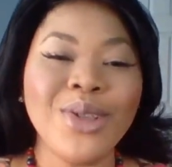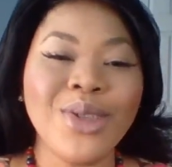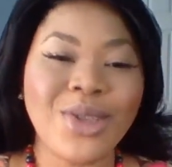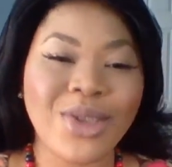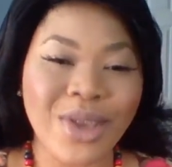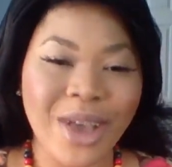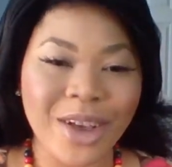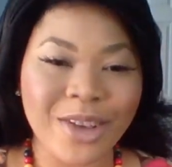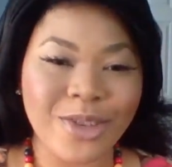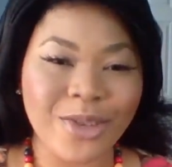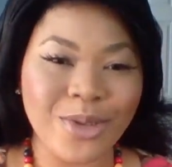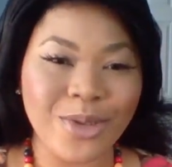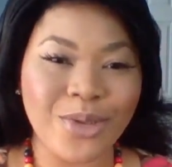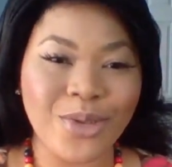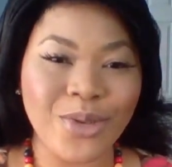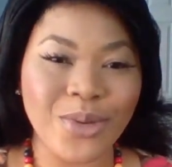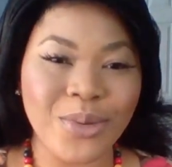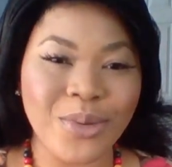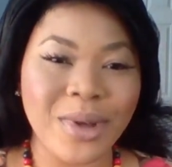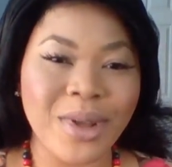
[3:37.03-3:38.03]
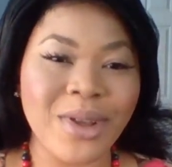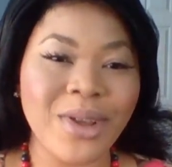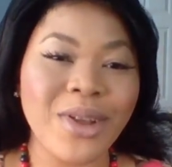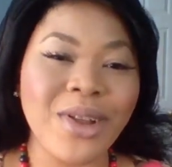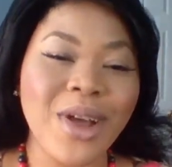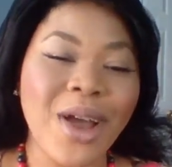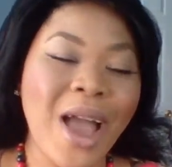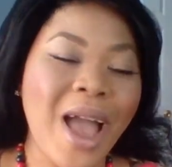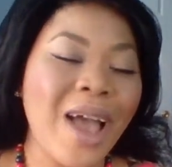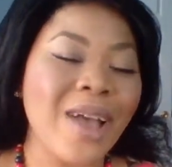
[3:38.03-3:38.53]
texture to it, you
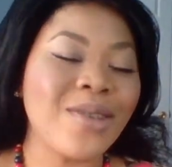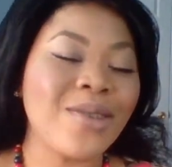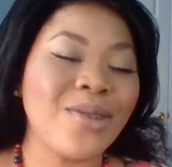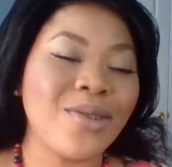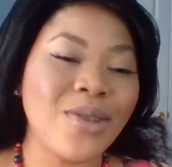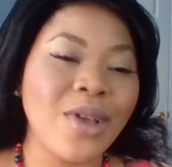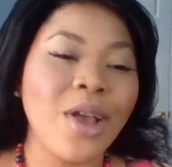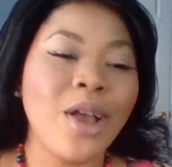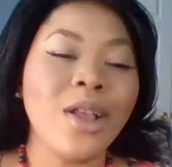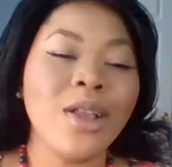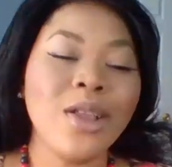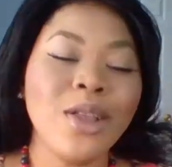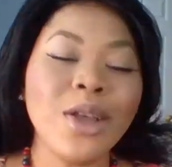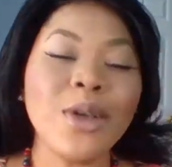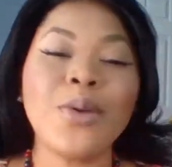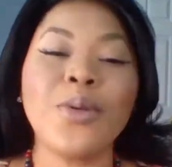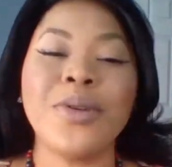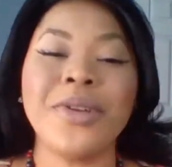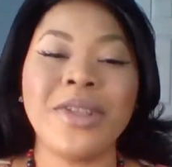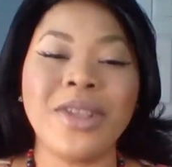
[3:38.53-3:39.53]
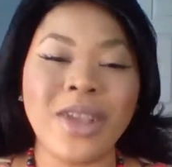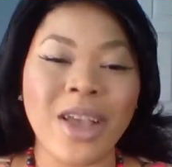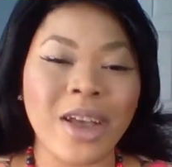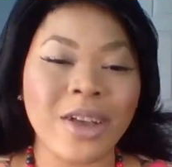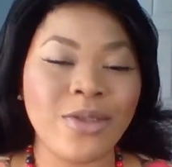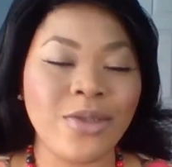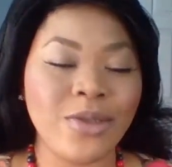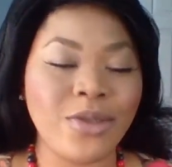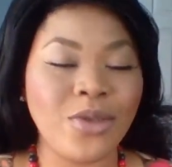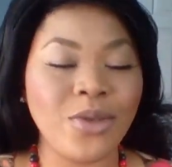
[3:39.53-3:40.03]
know, has this liquid
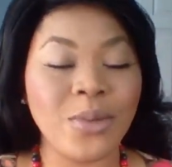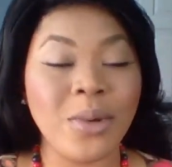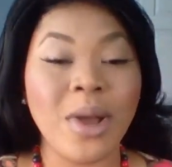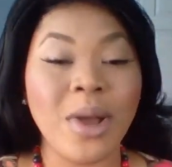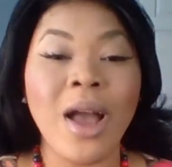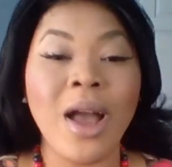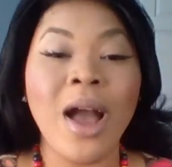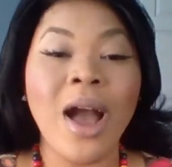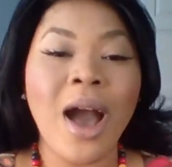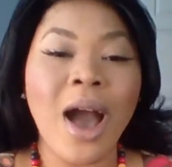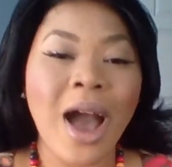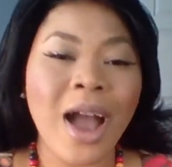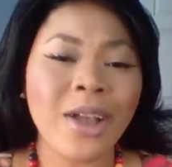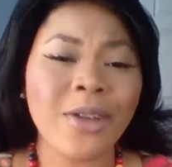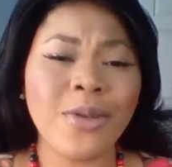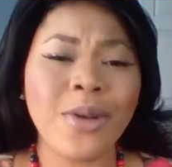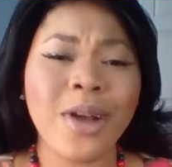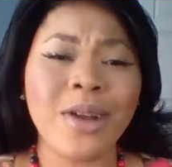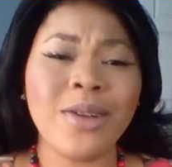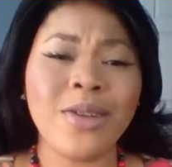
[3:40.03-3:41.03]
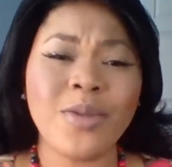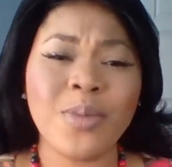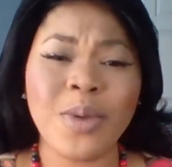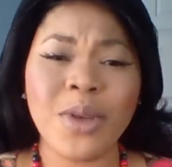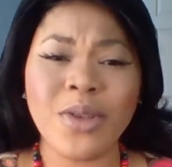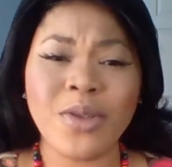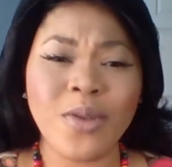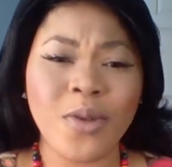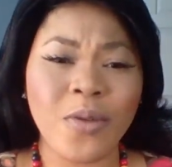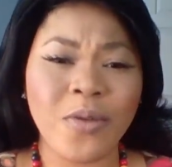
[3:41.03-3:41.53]
texture to it. I try to
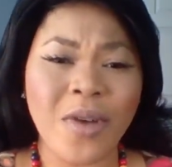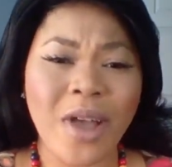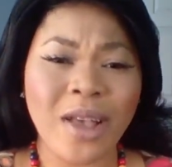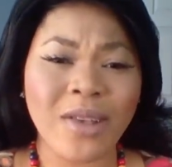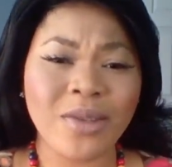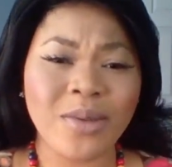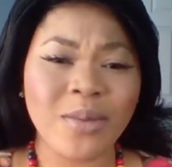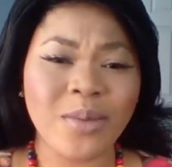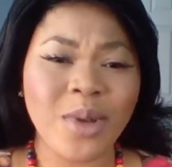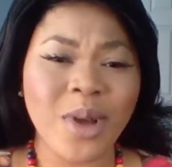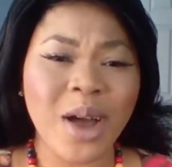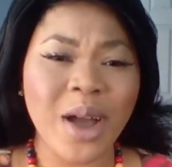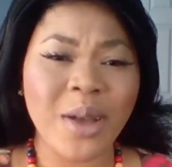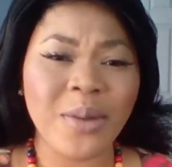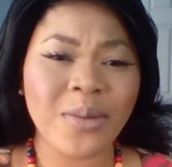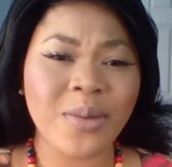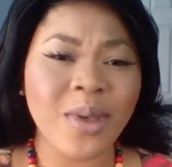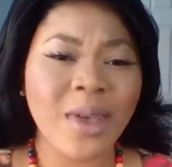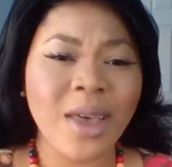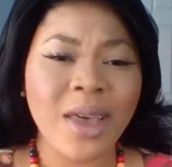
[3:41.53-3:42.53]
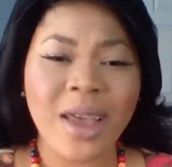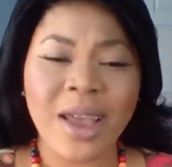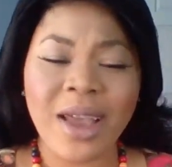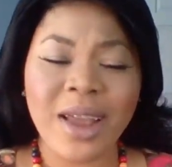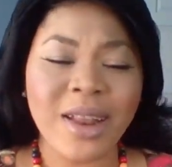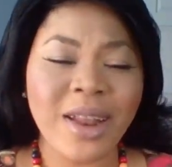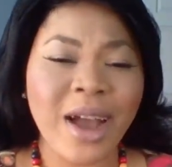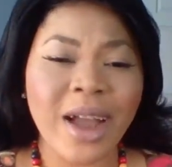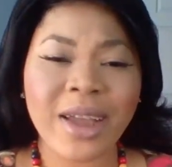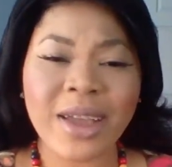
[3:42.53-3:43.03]
speak so fast sometimes
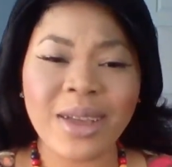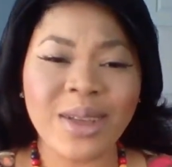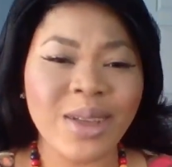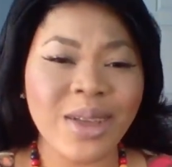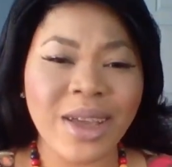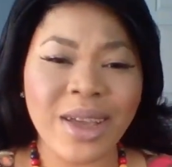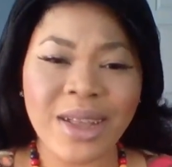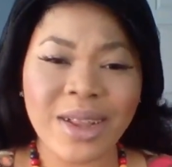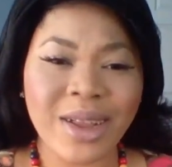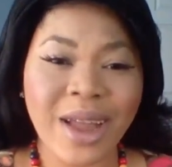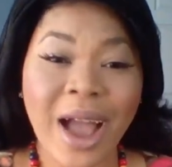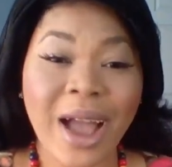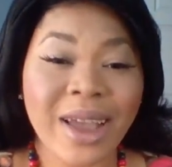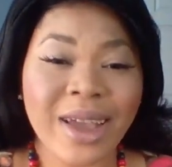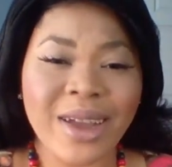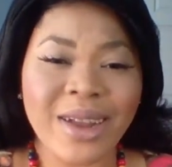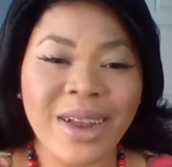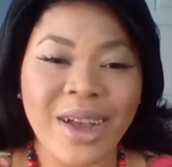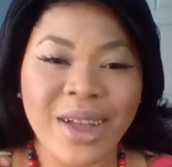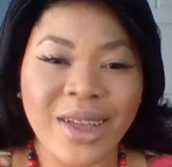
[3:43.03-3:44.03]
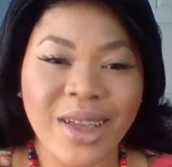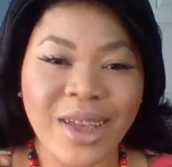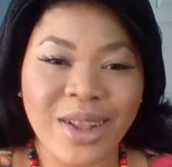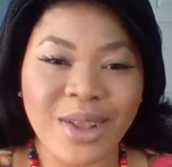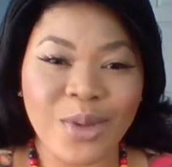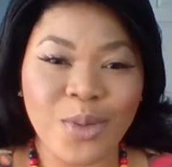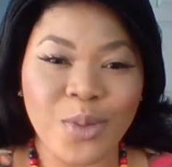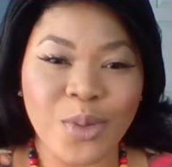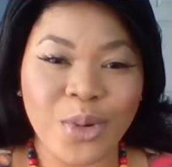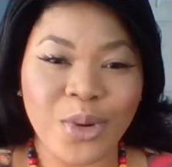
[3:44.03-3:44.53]
and I cannot
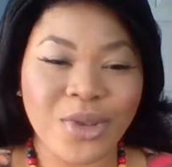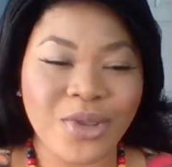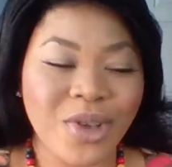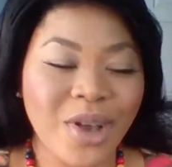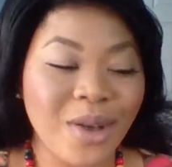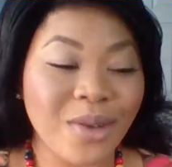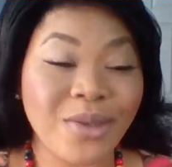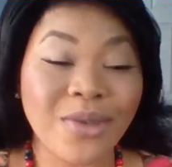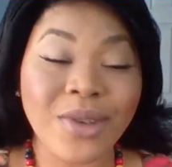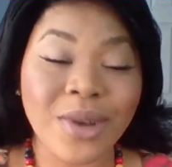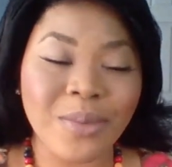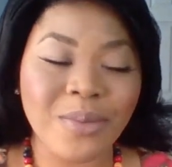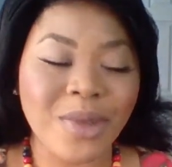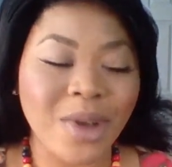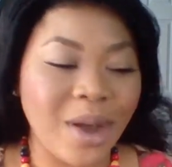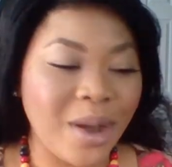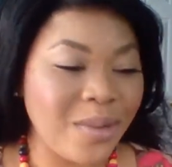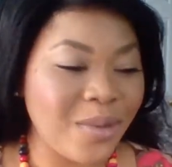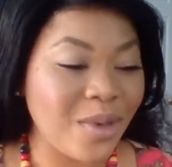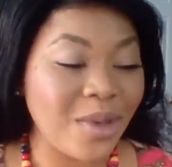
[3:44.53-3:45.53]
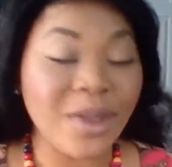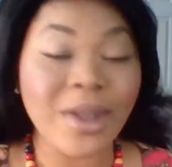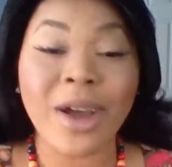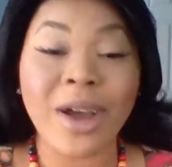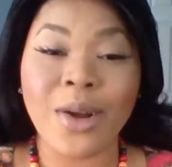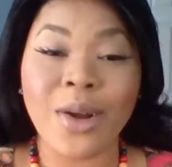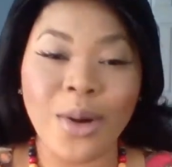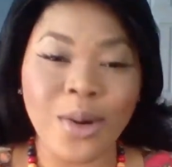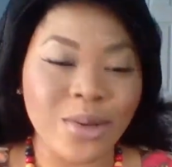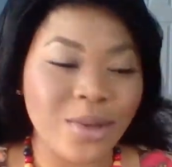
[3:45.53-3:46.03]
get the words out sometimes,
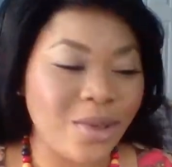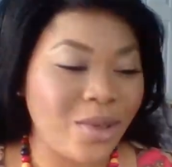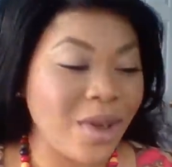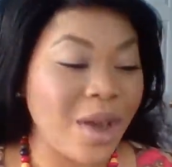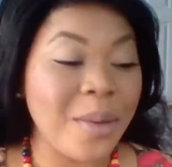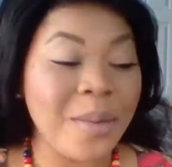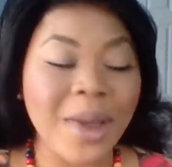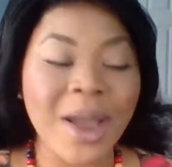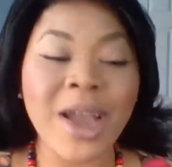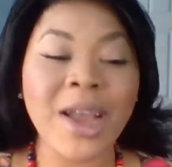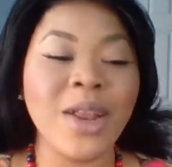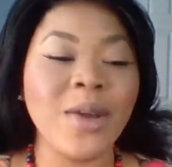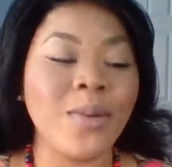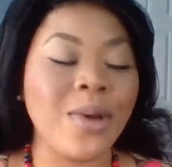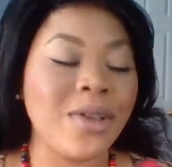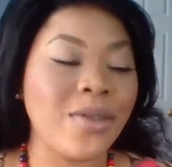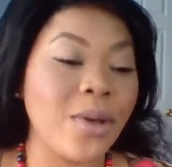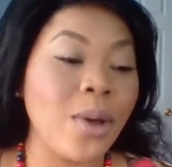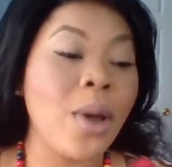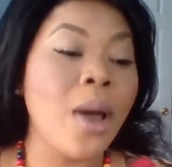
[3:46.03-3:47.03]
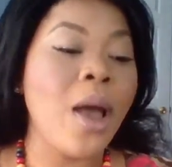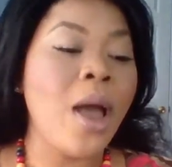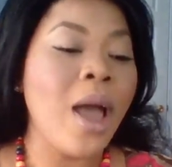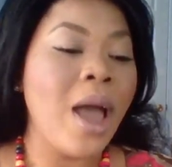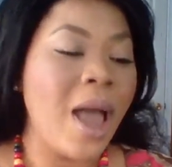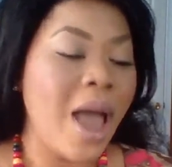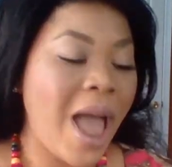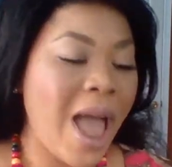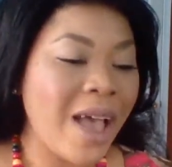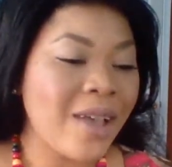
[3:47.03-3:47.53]
not all the time. Anyway, so
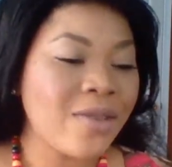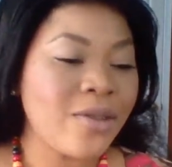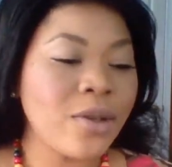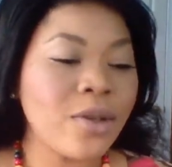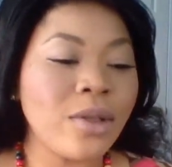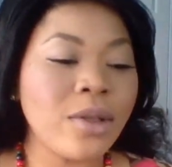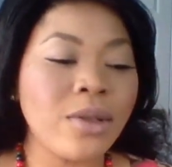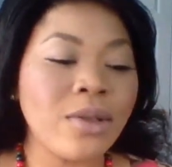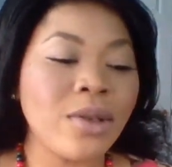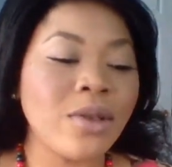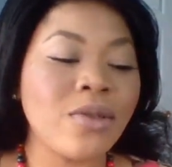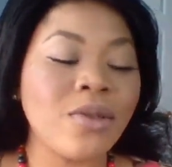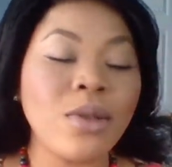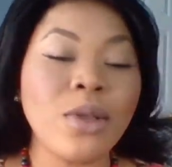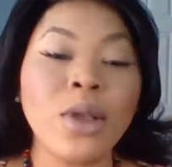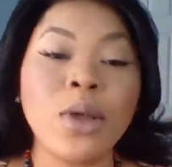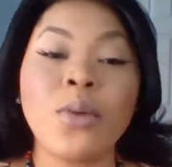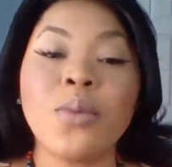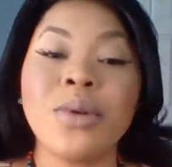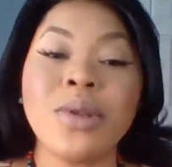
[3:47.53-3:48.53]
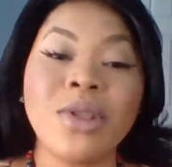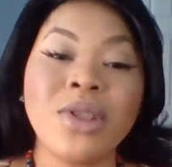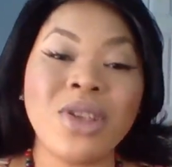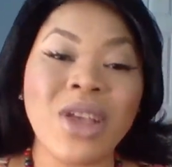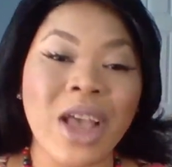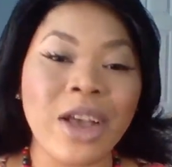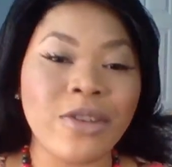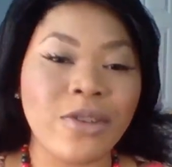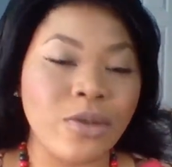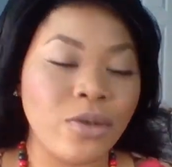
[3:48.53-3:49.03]
has this liquid
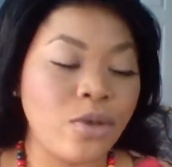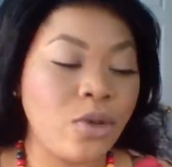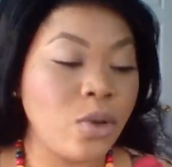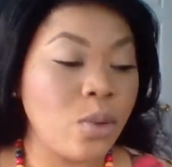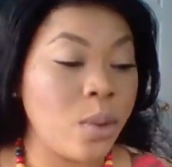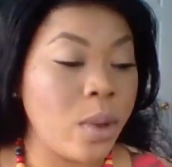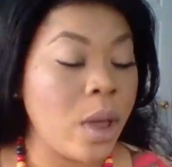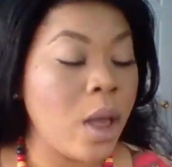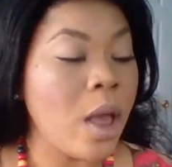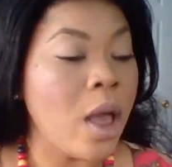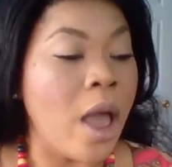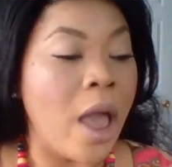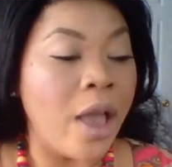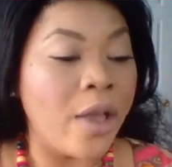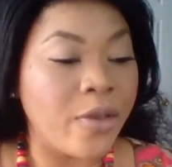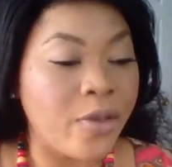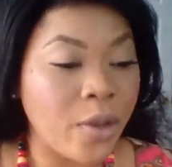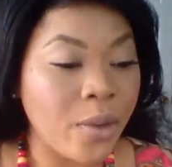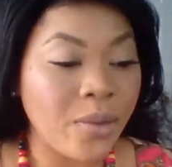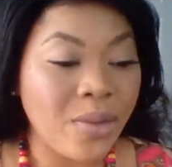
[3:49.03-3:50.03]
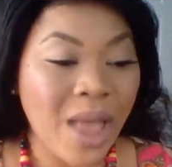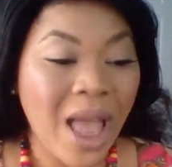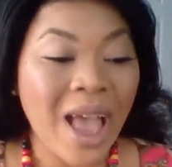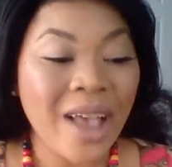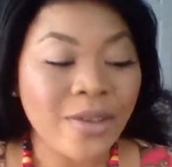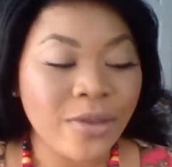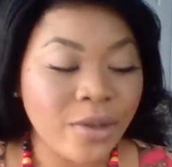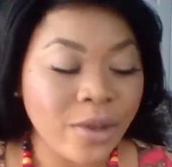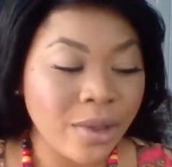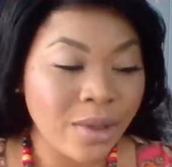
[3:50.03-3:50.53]
texture to it. So
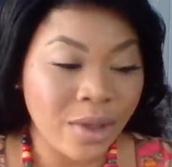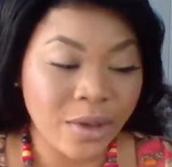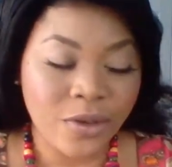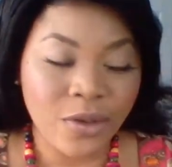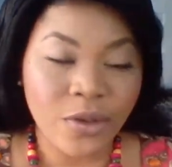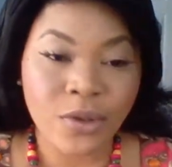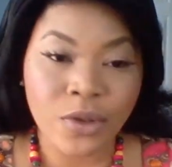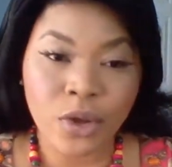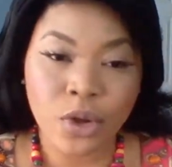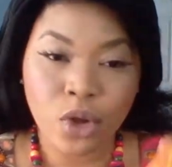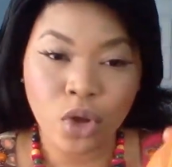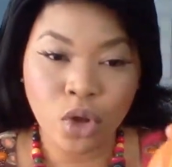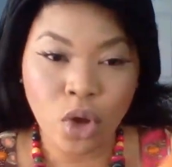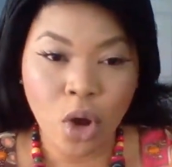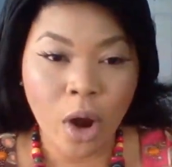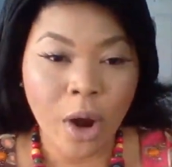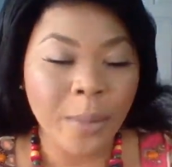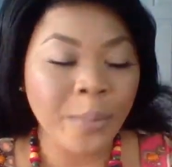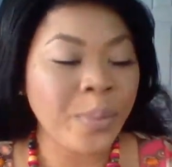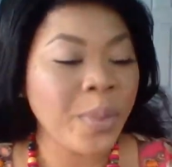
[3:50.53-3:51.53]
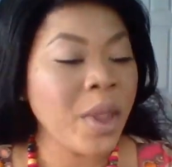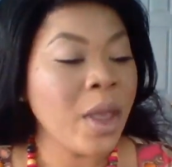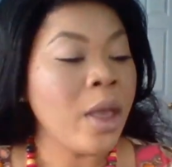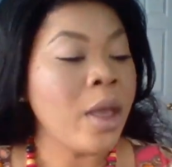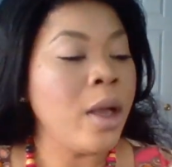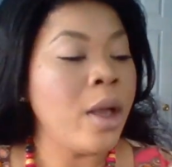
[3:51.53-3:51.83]
this is the jar.